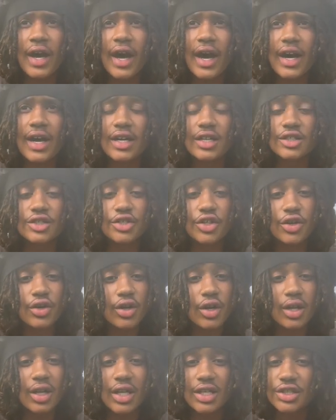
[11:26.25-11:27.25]
as you're
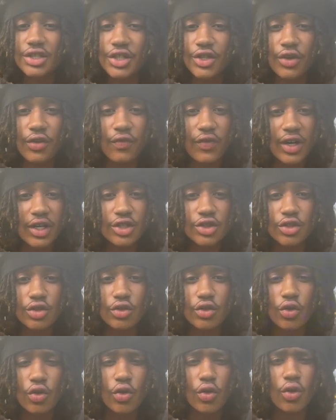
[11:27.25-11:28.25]
cleansing your
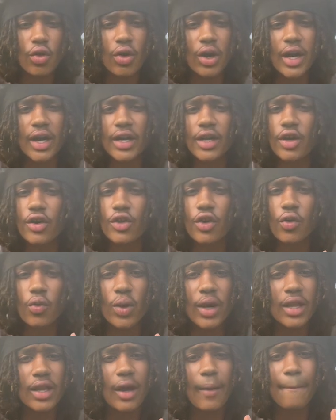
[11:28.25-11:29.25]
vessel or any other
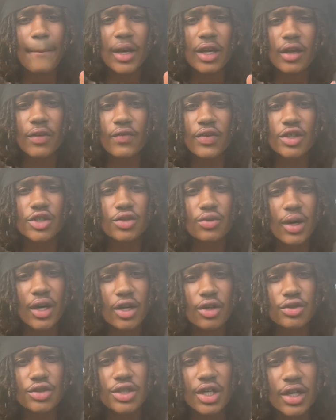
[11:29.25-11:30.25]
way that benefits you
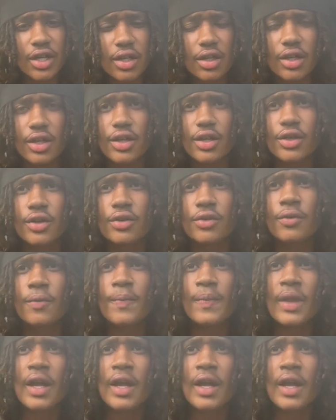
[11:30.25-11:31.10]
energetically, yo.